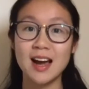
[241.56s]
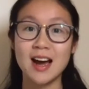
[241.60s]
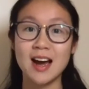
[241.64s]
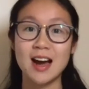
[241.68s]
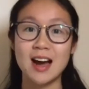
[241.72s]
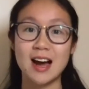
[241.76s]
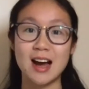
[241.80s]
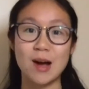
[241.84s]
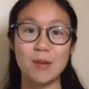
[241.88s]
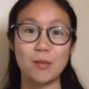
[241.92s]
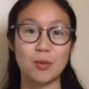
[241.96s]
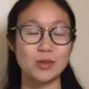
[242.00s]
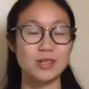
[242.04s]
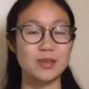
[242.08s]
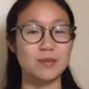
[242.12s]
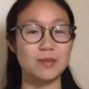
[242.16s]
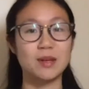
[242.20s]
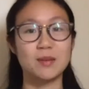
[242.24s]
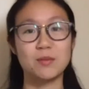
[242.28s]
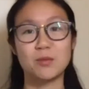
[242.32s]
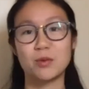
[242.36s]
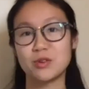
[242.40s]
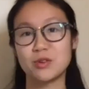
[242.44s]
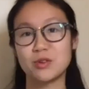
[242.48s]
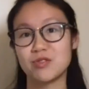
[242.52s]
or
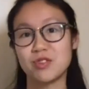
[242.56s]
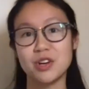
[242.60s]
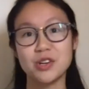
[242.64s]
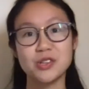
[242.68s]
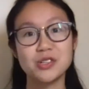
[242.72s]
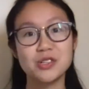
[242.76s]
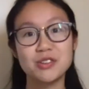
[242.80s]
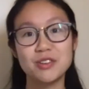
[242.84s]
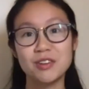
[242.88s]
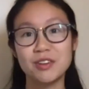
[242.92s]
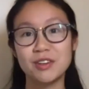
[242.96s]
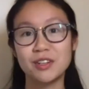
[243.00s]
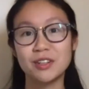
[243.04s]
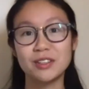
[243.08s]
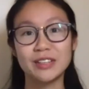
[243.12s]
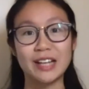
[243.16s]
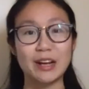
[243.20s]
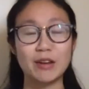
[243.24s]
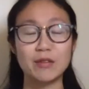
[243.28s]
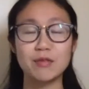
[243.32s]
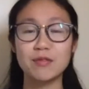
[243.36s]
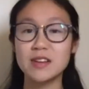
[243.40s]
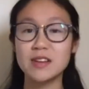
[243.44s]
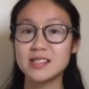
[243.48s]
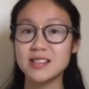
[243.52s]
something more traditional
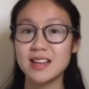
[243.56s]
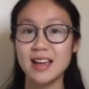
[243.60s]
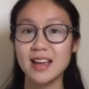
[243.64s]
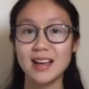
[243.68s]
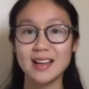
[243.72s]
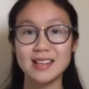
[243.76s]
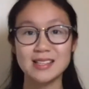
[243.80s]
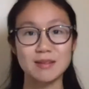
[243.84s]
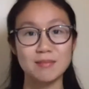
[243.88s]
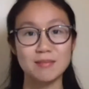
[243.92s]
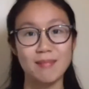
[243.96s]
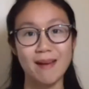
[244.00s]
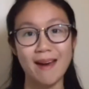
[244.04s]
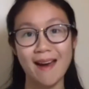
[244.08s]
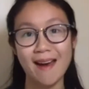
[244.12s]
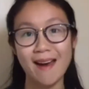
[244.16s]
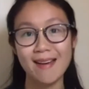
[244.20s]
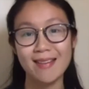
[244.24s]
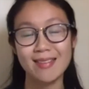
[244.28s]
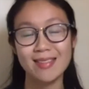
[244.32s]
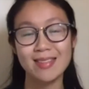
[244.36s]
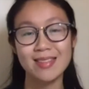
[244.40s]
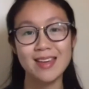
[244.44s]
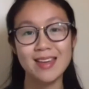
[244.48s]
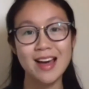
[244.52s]
like physics and
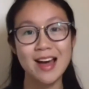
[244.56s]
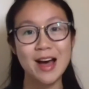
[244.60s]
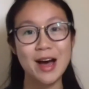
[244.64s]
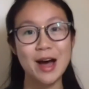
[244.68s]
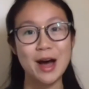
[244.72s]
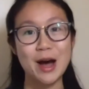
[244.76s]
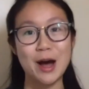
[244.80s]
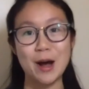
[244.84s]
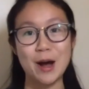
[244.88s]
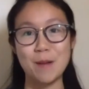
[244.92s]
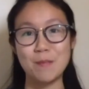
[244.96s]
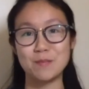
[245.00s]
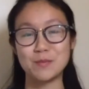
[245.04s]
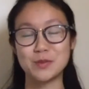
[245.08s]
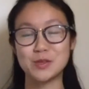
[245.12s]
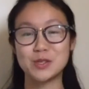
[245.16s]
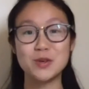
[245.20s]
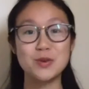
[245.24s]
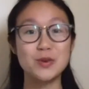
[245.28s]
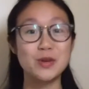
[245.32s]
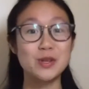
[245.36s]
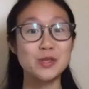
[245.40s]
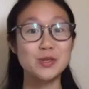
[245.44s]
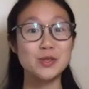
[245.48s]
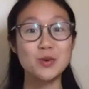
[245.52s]
math,
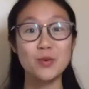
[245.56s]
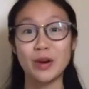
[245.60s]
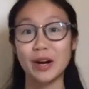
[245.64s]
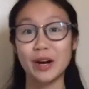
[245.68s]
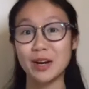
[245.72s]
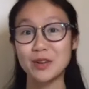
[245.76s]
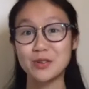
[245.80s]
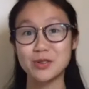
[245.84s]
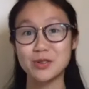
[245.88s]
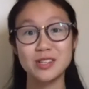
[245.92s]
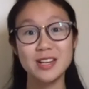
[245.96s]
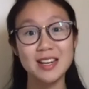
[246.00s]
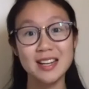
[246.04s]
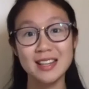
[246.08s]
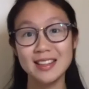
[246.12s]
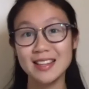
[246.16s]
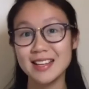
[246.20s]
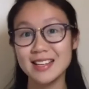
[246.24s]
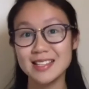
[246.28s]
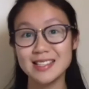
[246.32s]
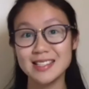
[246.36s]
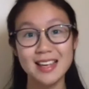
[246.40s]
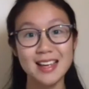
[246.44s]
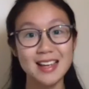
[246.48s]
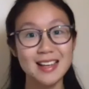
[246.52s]
students who are interested in
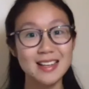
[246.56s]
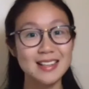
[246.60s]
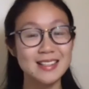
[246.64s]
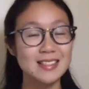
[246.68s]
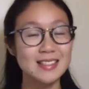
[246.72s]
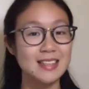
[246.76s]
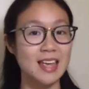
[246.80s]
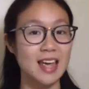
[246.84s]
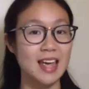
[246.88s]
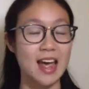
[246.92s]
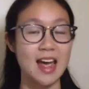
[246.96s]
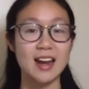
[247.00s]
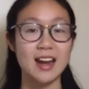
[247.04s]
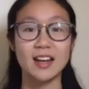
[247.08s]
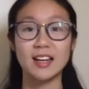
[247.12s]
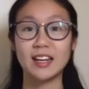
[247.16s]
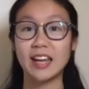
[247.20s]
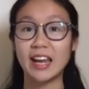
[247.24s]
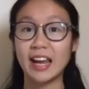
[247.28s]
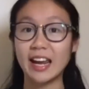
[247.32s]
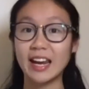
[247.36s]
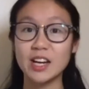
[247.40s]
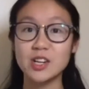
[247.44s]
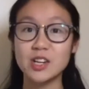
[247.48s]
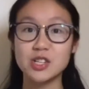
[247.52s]
these things can
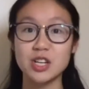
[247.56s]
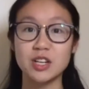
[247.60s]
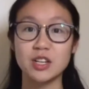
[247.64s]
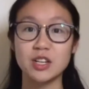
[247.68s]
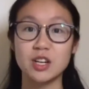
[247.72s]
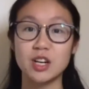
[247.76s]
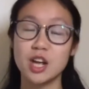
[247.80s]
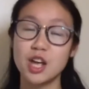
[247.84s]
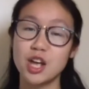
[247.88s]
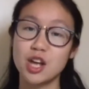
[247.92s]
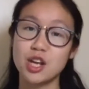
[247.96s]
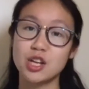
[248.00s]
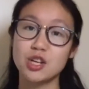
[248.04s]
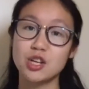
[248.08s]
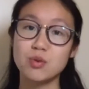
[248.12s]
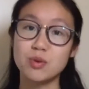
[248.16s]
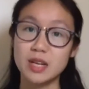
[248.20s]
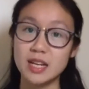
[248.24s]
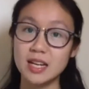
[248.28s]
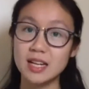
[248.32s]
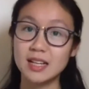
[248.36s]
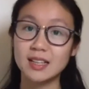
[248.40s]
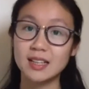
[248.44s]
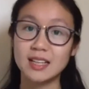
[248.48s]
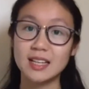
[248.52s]
engage in
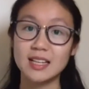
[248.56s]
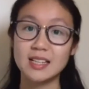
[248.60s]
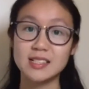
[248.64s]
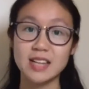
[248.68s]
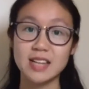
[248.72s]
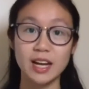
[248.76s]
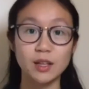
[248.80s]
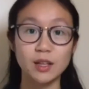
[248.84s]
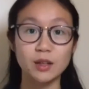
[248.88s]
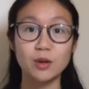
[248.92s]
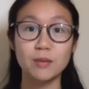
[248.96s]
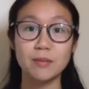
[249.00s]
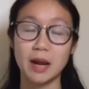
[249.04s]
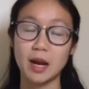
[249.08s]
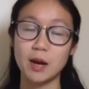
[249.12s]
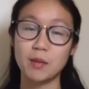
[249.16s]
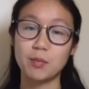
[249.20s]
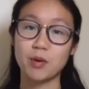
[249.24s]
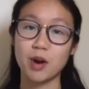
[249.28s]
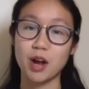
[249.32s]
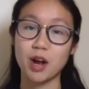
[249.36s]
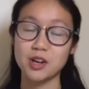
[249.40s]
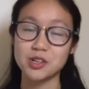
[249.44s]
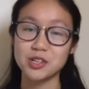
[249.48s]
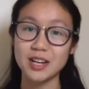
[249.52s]
uniquely tailor-made
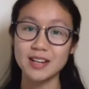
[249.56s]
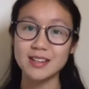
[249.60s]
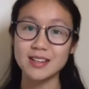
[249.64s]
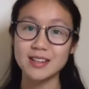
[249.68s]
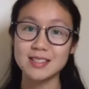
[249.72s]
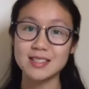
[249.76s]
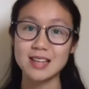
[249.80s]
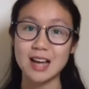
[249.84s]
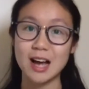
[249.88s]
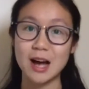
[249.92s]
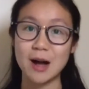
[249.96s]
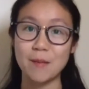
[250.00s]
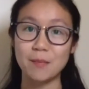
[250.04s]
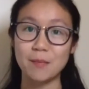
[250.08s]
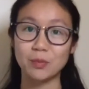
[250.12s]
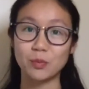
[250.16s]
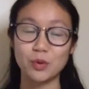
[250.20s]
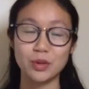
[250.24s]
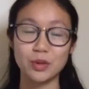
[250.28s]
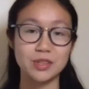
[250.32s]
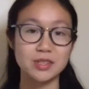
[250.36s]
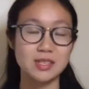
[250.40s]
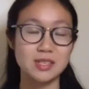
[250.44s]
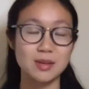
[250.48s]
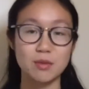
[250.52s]
projects
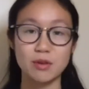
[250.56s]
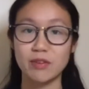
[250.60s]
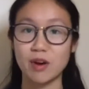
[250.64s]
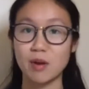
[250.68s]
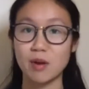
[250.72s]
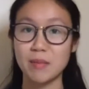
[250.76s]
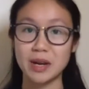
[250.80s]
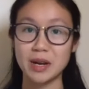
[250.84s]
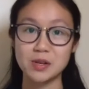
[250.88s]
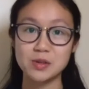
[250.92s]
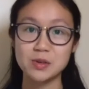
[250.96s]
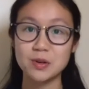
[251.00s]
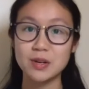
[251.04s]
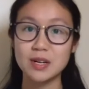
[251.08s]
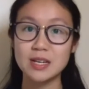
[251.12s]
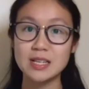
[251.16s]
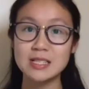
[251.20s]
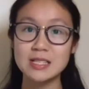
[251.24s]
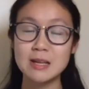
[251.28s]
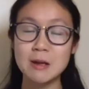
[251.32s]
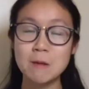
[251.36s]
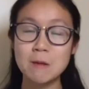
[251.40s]
with some of our mentors.